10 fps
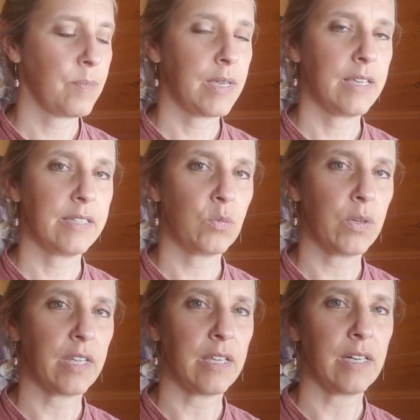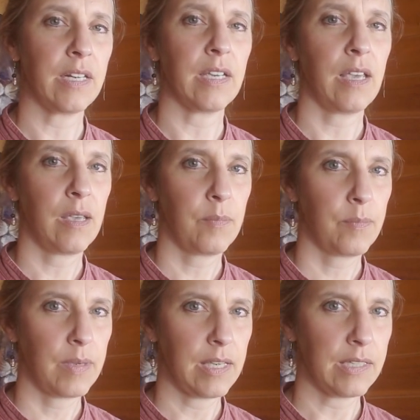Peace within,
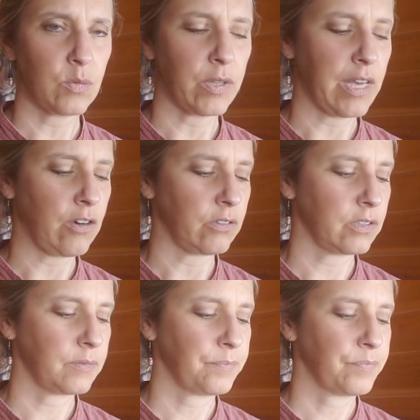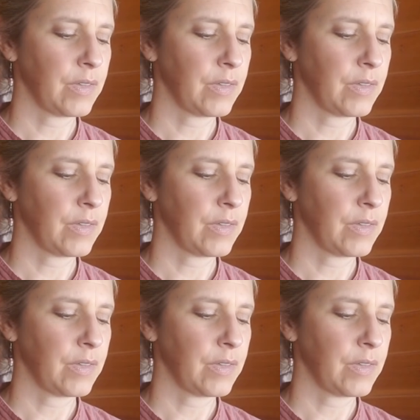peace without.